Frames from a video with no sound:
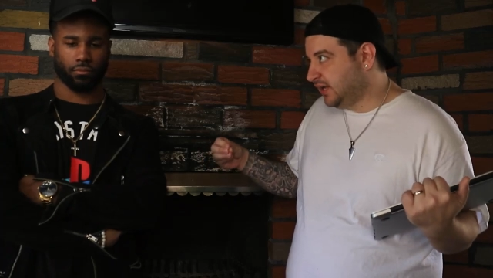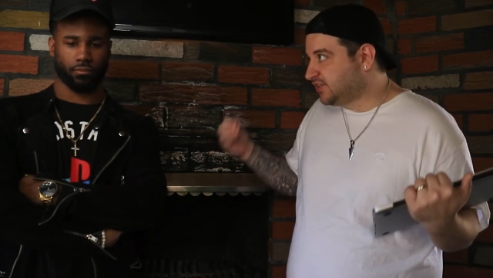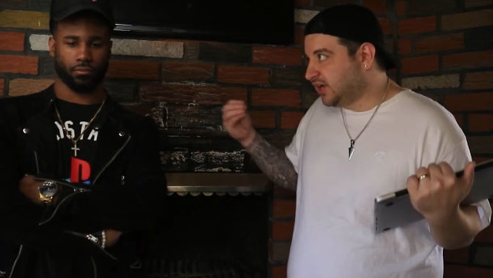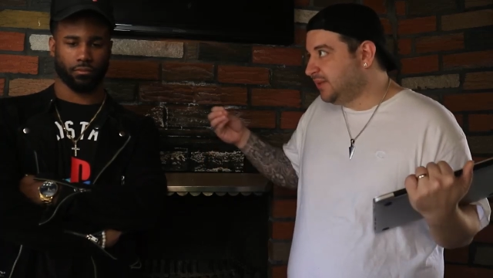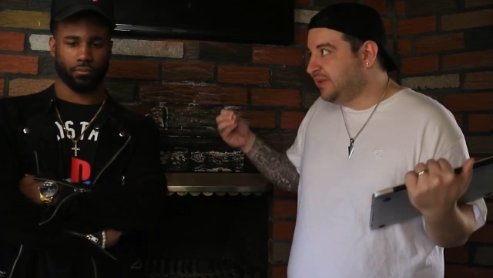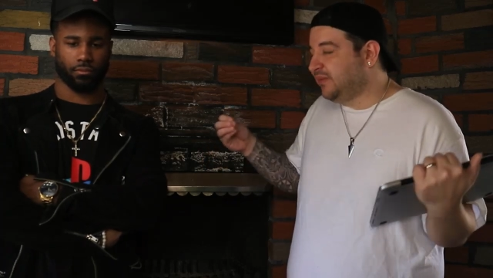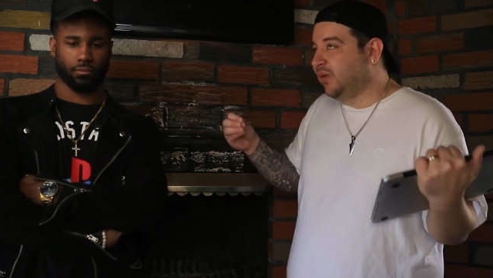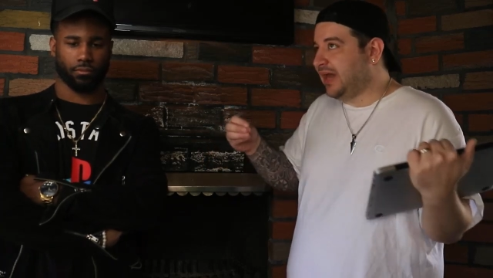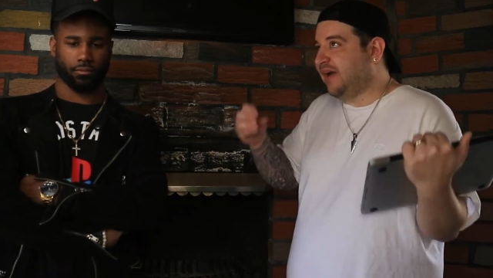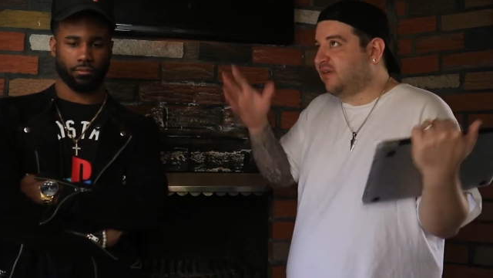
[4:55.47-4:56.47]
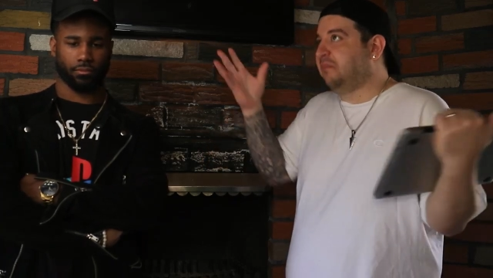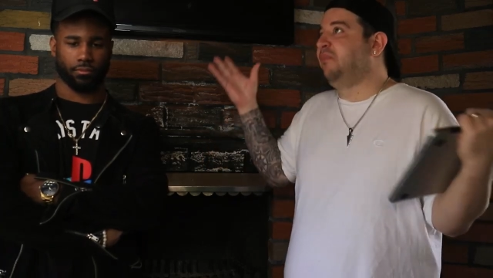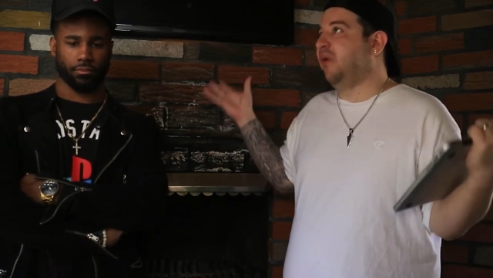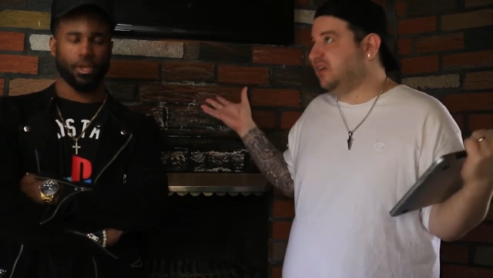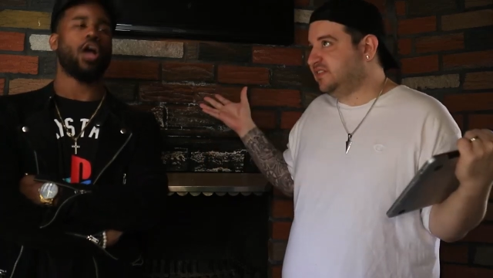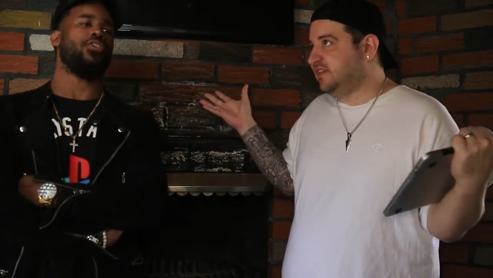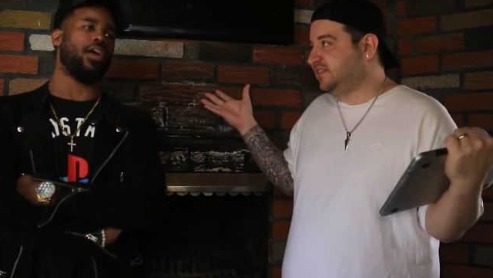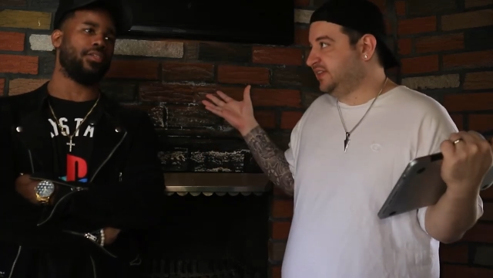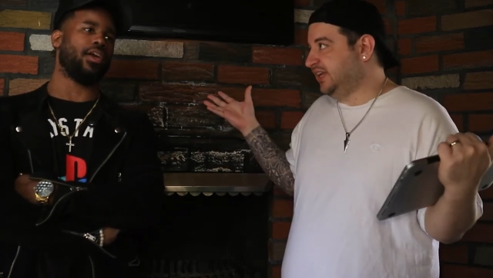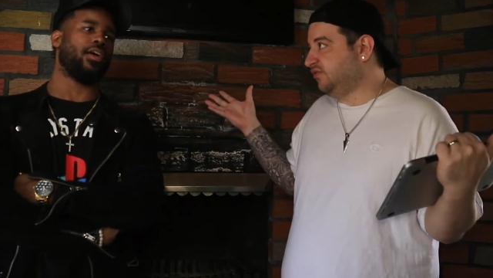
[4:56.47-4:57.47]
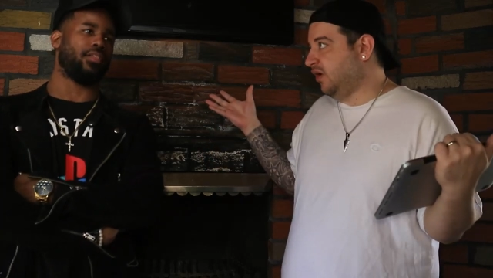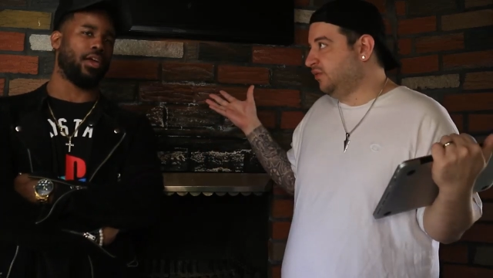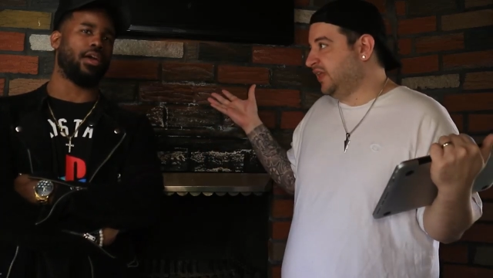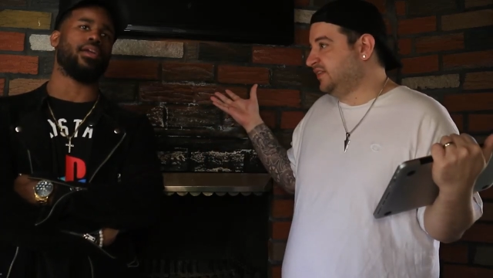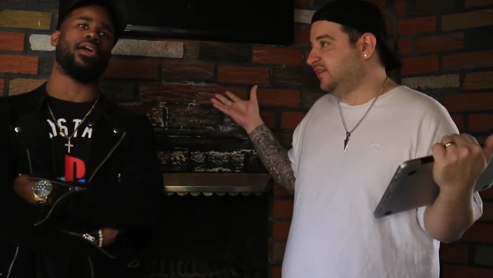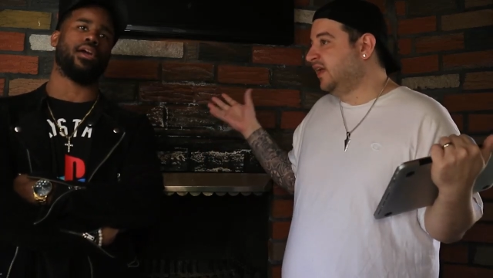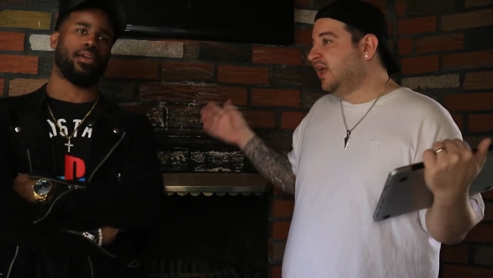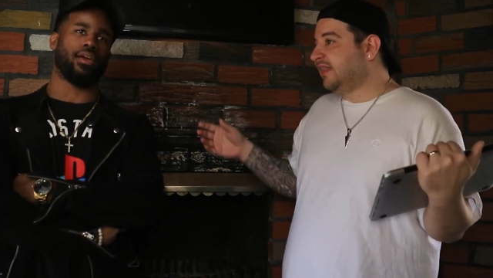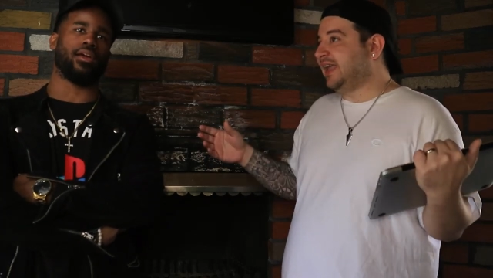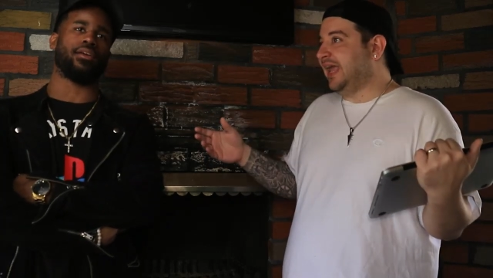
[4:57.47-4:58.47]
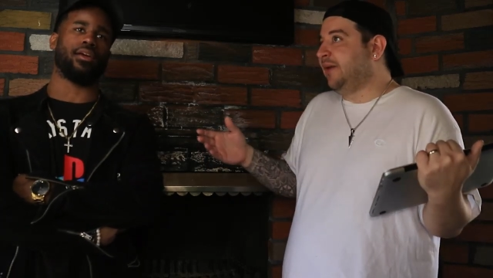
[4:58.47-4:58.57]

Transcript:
Speaker 1: It's going to be whatever busted yeah, for yeah, roll yeah, that's yeah, like.